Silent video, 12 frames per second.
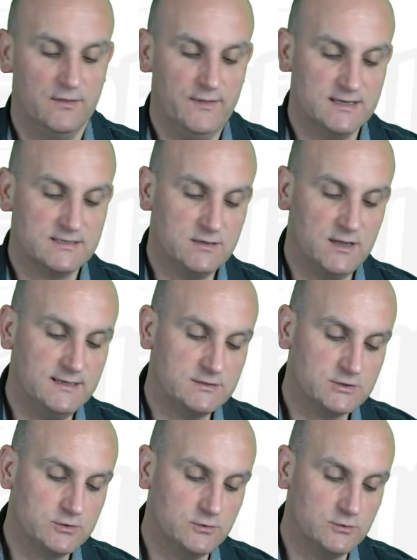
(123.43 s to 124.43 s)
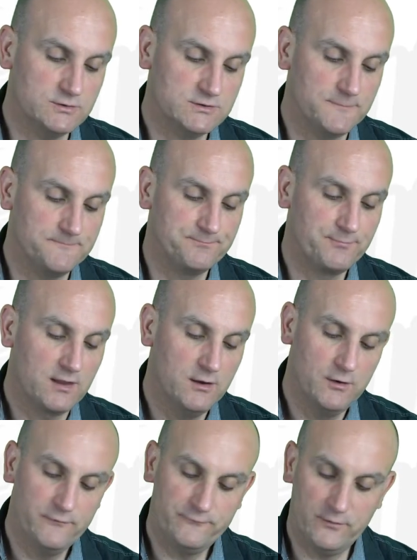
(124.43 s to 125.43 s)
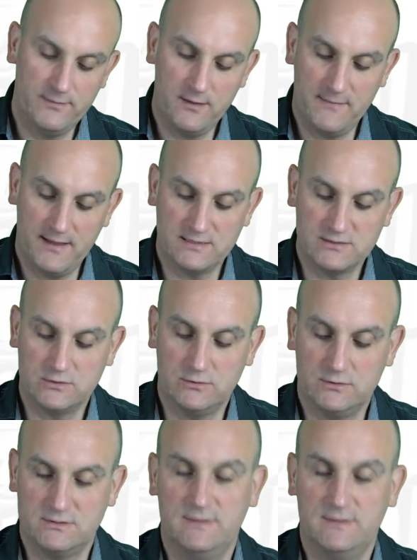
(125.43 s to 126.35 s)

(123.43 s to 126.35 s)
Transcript: their science scores from their math scores?